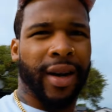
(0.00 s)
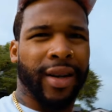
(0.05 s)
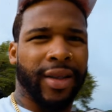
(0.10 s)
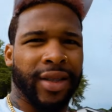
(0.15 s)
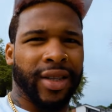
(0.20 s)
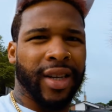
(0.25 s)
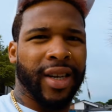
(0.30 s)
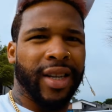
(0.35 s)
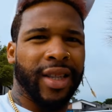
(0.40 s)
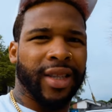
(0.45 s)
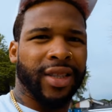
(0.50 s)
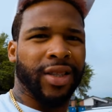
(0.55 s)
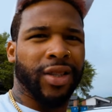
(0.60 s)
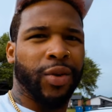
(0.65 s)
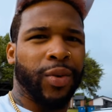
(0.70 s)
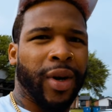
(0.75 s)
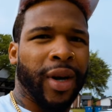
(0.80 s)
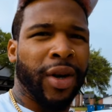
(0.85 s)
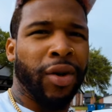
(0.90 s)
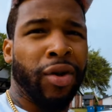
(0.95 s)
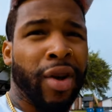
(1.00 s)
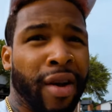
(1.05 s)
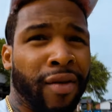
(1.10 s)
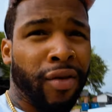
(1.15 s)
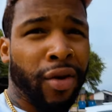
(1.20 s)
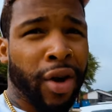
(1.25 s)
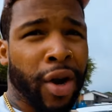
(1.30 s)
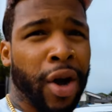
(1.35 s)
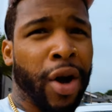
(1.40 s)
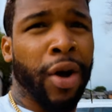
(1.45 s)
right, see, this is why you
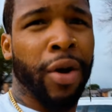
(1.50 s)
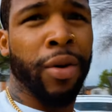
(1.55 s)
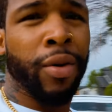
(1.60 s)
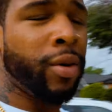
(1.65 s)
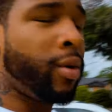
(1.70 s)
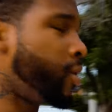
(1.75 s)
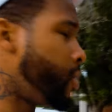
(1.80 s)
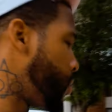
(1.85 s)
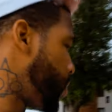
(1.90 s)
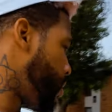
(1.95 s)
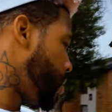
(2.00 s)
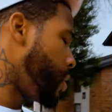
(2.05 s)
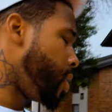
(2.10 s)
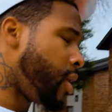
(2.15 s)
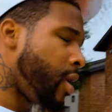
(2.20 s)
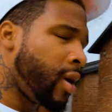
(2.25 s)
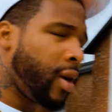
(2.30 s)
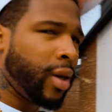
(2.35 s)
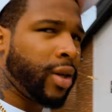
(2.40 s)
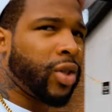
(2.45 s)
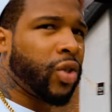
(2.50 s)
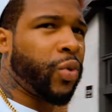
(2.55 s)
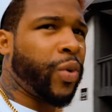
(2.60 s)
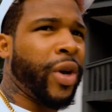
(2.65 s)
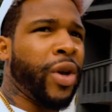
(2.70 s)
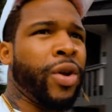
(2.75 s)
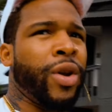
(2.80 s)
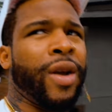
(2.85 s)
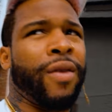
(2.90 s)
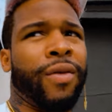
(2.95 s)
never go. This is
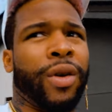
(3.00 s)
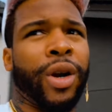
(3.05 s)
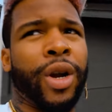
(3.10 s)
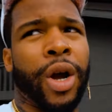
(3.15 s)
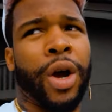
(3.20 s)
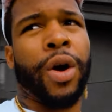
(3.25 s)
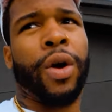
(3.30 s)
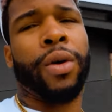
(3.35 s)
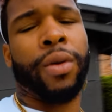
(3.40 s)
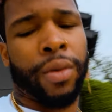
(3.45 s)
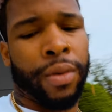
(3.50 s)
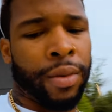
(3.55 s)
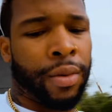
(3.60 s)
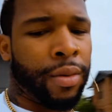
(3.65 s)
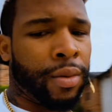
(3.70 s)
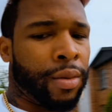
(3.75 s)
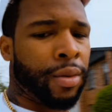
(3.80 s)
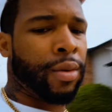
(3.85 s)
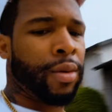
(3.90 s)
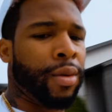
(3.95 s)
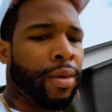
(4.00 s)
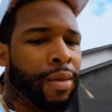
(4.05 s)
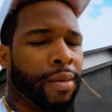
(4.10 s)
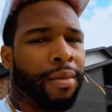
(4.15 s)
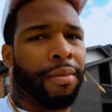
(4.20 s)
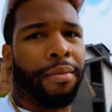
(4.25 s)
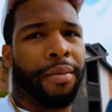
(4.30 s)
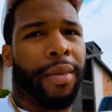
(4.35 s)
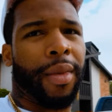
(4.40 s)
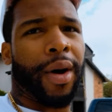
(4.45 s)
why you never go
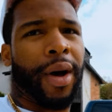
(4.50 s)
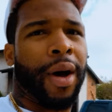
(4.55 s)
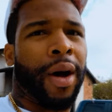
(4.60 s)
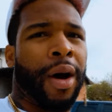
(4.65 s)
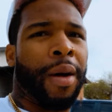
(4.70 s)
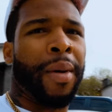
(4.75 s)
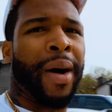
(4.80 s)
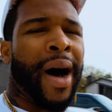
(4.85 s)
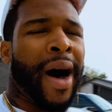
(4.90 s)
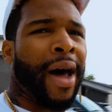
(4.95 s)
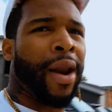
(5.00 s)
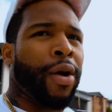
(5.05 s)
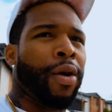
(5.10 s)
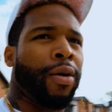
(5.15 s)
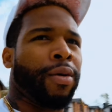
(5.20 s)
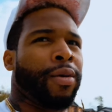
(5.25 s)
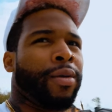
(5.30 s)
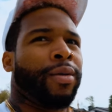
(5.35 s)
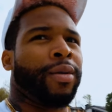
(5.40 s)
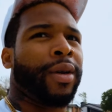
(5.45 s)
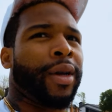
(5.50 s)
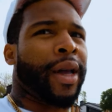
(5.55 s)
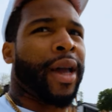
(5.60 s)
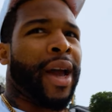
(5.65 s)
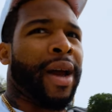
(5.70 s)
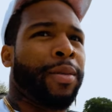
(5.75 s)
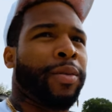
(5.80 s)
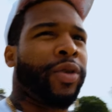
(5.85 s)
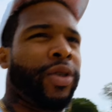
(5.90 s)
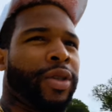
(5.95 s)
um, auto in
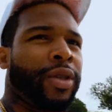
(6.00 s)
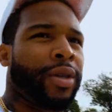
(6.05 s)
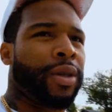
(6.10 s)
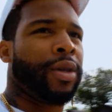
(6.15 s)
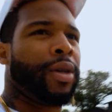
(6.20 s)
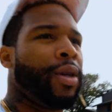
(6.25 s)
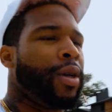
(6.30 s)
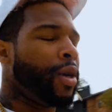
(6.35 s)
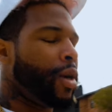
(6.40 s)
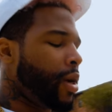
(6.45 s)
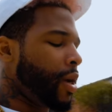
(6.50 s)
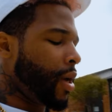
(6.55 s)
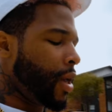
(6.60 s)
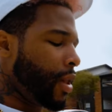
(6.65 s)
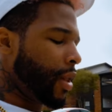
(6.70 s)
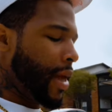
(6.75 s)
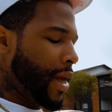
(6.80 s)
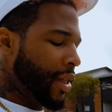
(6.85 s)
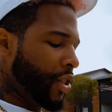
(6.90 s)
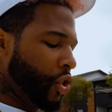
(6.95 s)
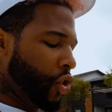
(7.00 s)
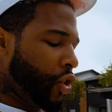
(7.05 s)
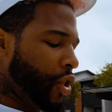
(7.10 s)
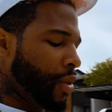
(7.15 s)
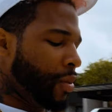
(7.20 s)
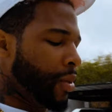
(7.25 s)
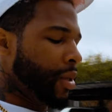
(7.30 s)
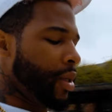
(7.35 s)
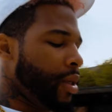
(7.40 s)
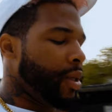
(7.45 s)
cameras. Ladies and
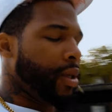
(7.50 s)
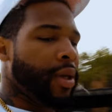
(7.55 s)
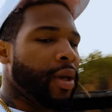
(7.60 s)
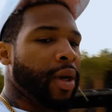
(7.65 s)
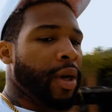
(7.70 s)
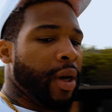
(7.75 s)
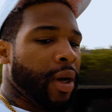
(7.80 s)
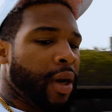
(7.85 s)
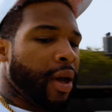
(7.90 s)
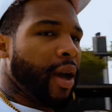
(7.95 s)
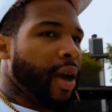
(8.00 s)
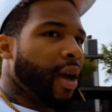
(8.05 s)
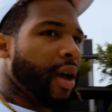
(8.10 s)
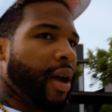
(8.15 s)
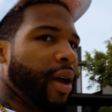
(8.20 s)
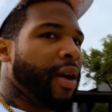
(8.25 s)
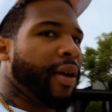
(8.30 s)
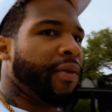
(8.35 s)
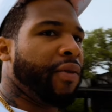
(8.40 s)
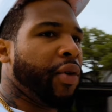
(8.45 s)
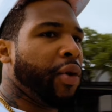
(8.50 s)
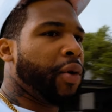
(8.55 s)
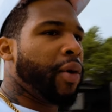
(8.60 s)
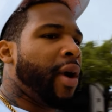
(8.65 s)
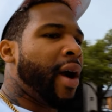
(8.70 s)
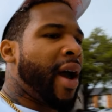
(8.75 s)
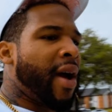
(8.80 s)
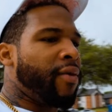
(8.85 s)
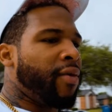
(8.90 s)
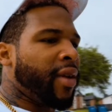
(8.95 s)
gentlemen, if you are
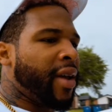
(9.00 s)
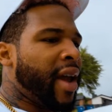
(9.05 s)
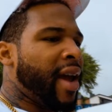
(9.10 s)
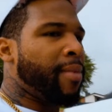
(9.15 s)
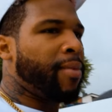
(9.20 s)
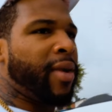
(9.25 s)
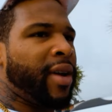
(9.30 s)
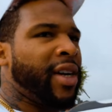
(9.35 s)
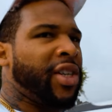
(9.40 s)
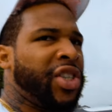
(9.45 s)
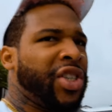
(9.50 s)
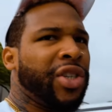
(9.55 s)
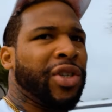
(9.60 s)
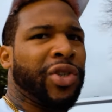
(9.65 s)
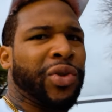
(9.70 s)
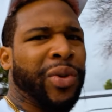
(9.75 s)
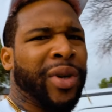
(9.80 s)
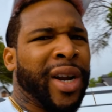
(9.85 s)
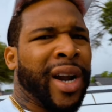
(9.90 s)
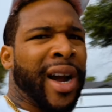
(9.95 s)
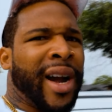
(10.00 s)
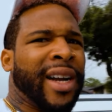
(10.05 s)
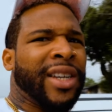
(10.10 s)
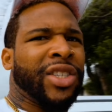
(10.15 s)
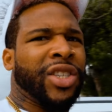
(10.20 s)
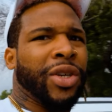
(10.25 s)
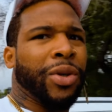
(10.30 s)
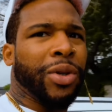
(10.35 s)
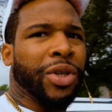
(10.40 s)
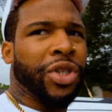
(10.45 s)
having camera issues where your
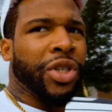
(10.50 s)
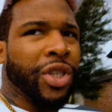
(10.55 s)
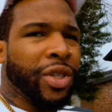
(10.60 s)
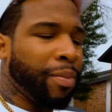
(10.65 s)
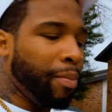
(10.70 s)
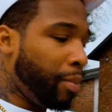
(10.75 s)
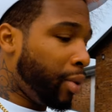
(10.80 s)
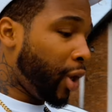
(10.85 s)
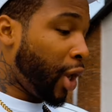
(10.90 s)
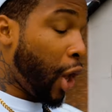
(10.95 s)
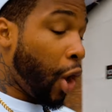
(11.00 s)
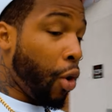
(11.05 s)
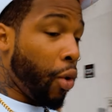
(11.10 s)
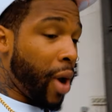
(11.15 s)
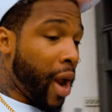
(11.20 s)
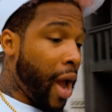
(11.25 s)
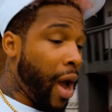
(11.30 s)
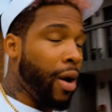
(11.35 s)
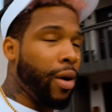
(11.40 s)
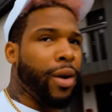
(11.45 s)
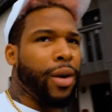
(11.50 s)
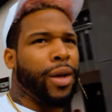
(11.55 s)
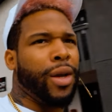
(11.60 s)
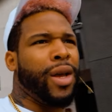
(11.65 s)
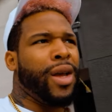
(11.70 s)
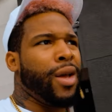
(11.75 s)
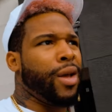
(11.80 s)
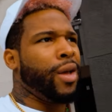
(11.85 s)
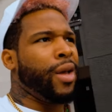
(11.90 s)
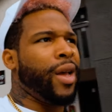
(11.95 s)
ISO is just blown out
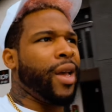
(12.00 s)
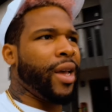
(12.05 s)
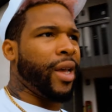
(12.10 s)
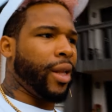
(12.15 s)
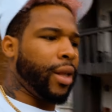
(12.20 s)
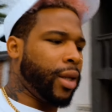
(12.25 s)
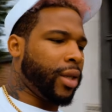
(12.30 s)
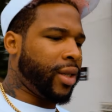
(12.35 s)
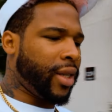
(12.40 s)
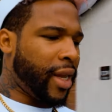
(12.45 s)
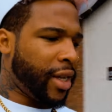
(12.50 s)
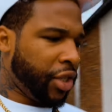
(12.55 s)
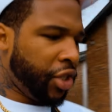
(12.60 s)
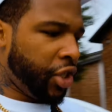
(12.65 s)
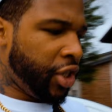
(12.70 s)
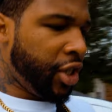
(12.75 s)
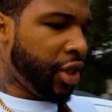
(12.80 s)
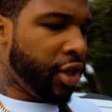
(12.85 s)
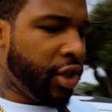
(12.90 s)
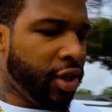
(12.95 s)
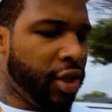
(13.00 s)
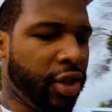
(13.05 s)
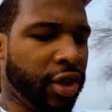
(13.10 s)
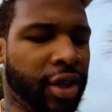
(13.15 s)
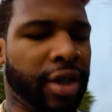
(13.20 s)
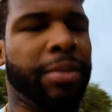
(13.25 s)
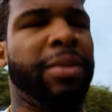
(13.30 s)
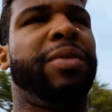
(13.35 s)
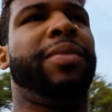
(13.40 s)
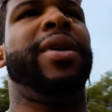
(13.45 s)
and looks like Jesus is
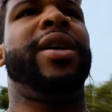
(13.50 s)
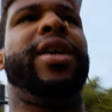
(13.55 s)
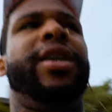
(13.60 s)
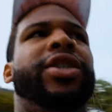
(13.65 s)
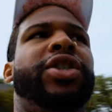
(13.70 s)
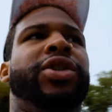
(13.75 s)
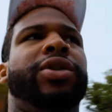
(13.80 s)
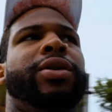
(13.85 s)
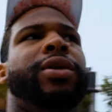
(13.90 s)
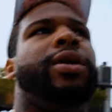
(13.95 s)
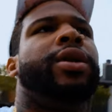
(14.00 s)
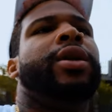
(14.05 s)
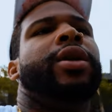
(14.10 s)
coming behind you,